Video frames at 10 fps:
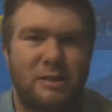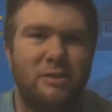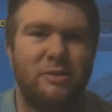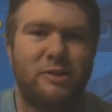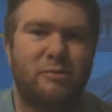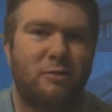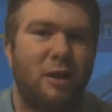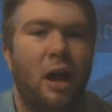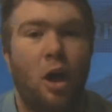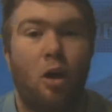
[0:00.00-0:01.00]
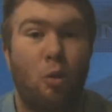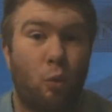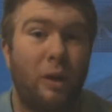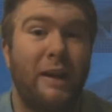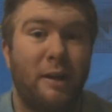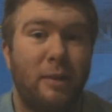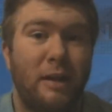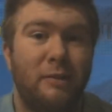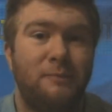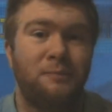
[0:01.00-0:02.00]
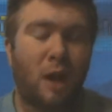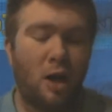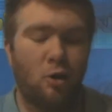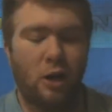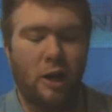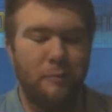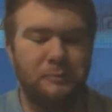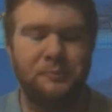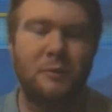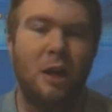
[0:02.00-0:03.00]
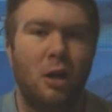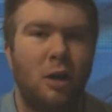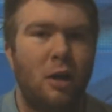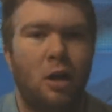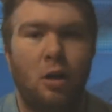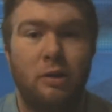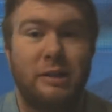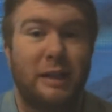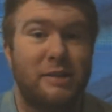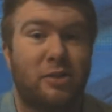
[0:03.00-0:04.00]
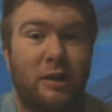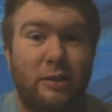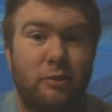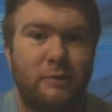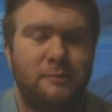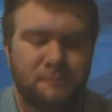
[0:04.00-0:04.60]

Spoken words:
turn just reading about it. Okay. We're just going to get straight into it.